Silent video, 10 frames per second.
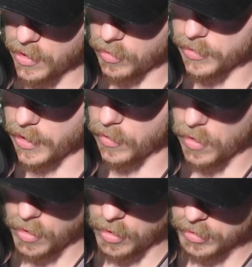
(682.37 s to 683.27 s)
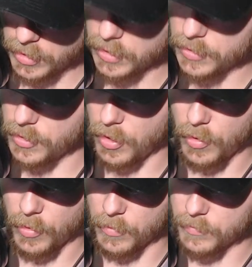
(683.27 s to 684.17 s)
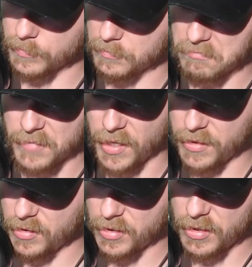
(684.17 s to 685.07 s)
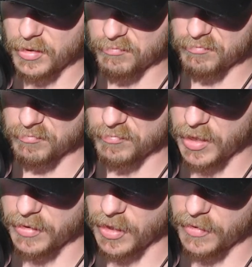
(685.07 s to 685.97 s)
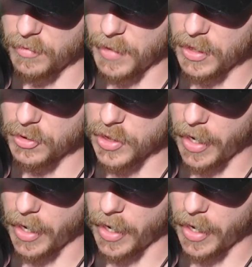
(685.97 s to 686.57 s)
all day long. So nothing to nothing to make you shy